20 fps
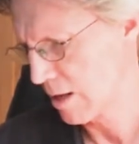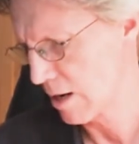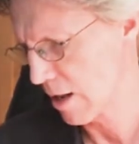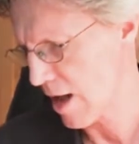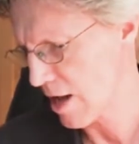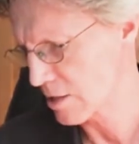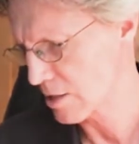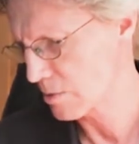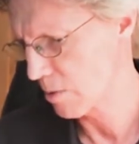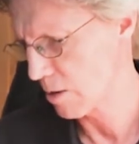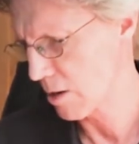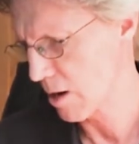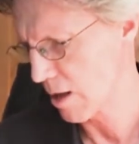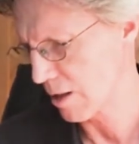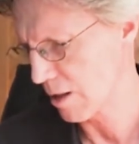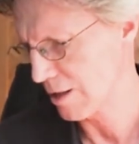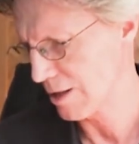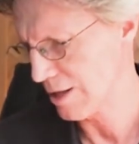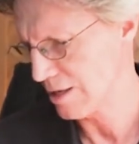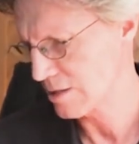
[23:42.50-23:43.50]
And then, last but
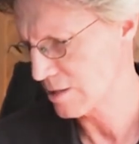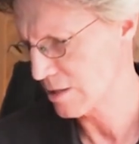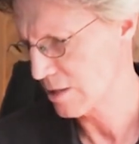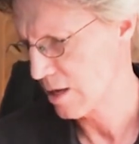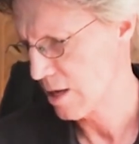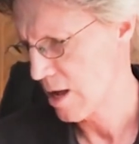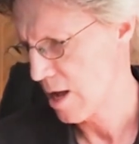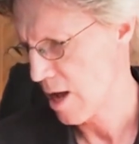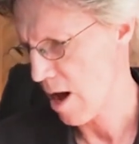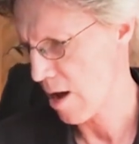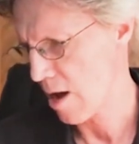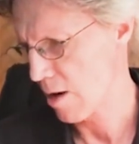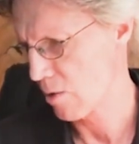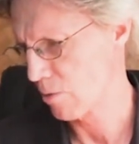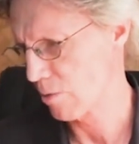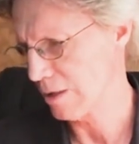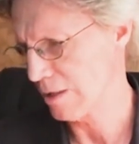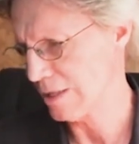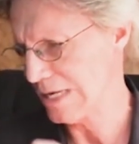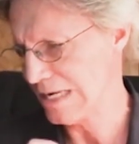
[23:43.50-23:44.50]
not least, how
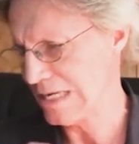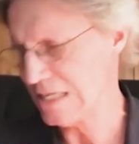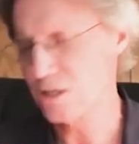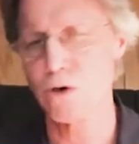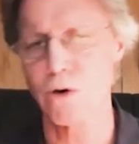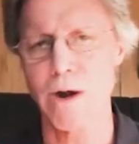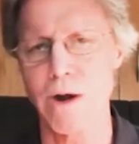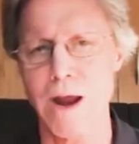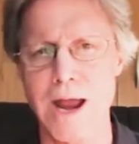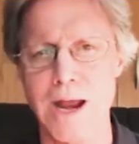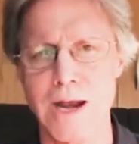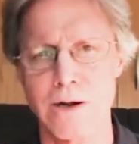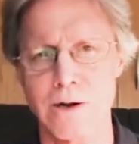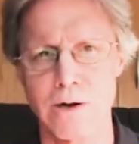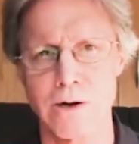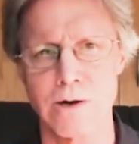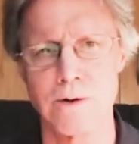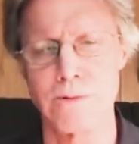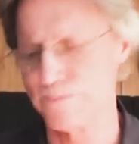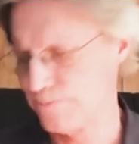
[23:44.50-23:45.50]
to release your
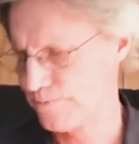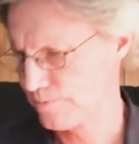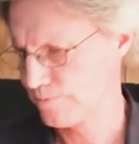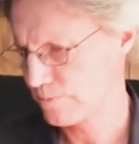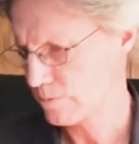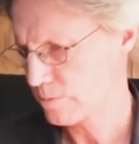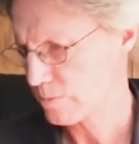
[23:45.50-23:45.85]
anger